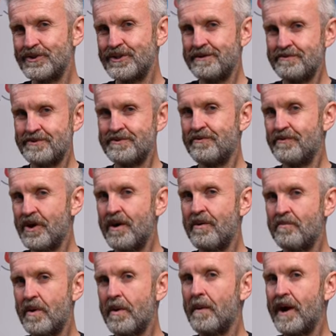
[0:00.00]
seems to have
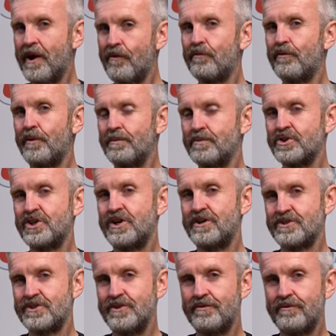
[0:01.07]
come about from
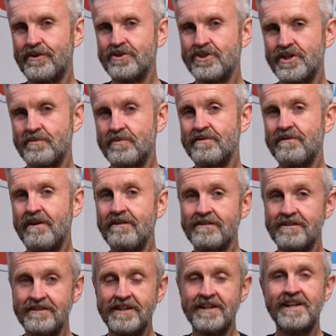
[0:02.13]
Shark's new friendship with
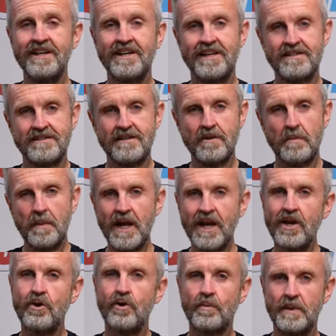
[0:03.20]
Nolan is that the
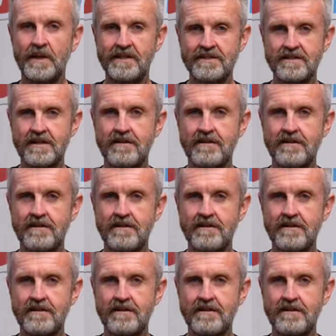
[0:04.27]
Pinlock pins